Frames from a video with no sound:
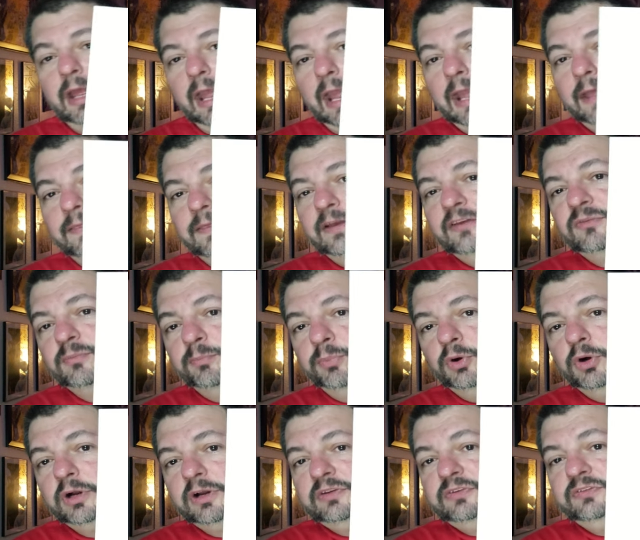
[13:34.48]
And this
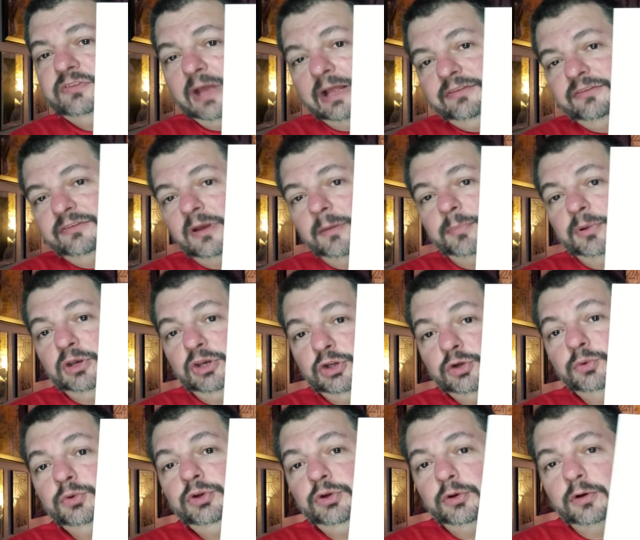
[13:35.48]
book sets up a
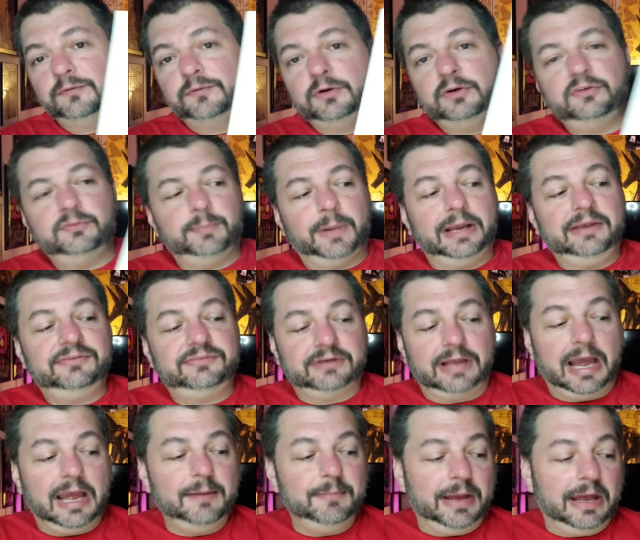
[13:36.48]
new universe by
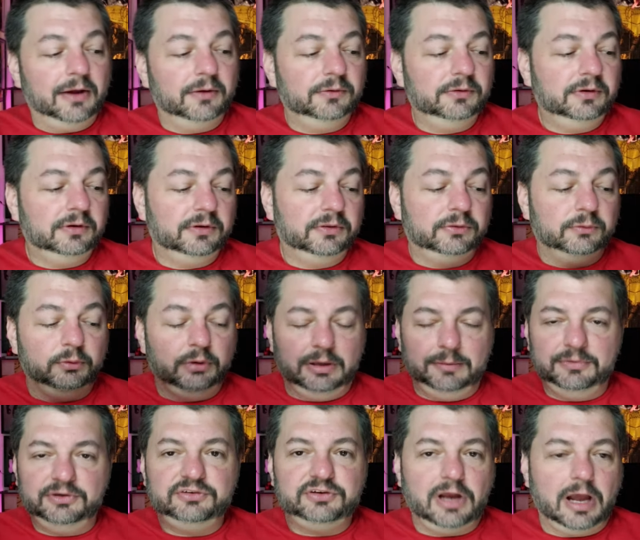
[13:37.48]
Skybound through
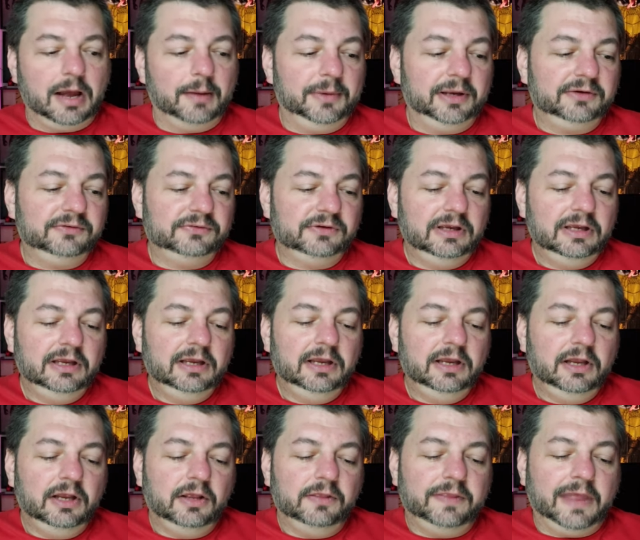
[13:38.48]
Image Comics
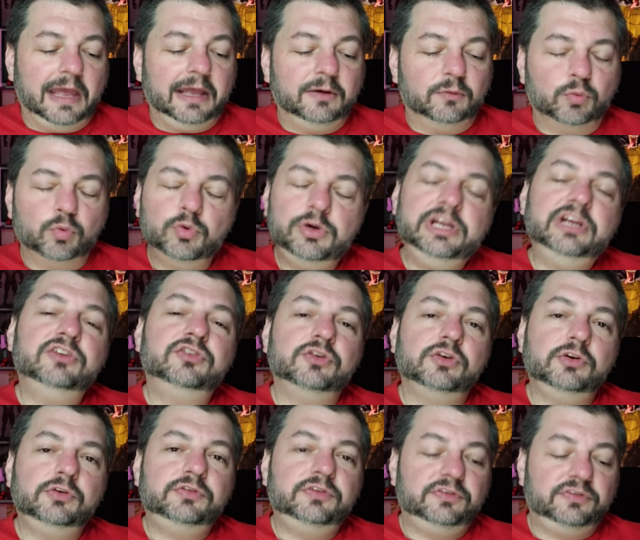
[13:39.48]
that
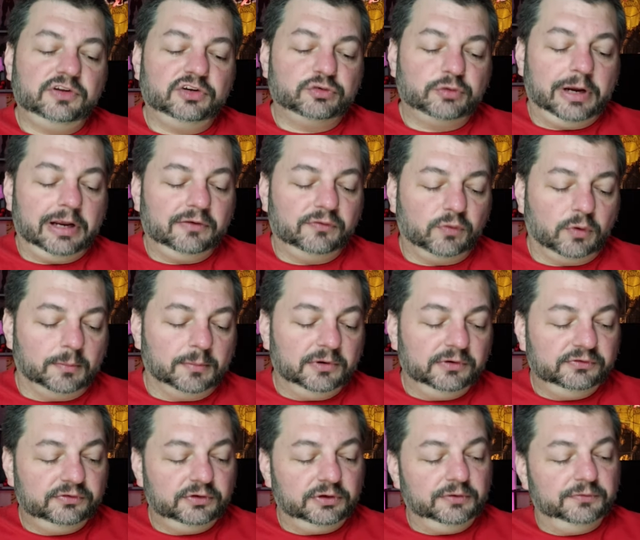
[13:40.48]
reintroduces the
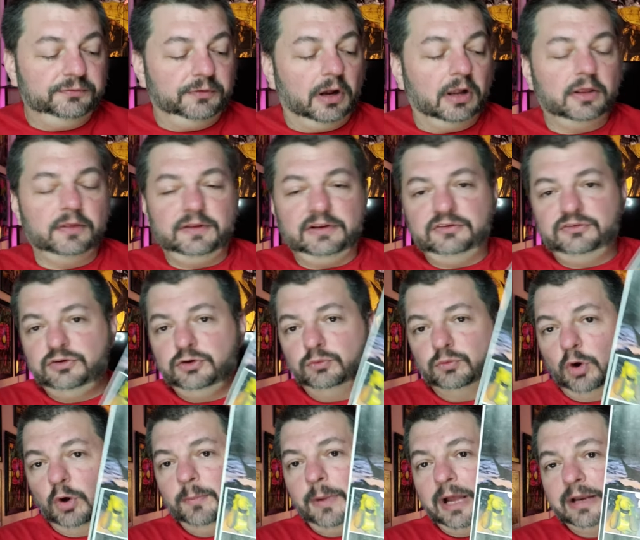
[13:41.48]
Transformers. So you follow these two
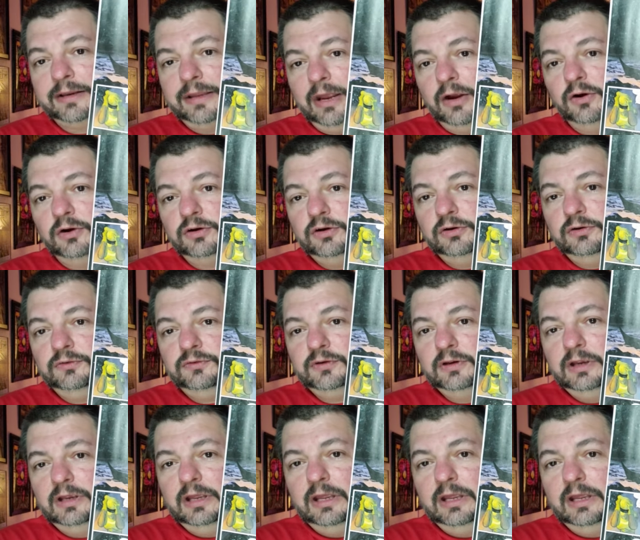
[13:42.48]
robot characters,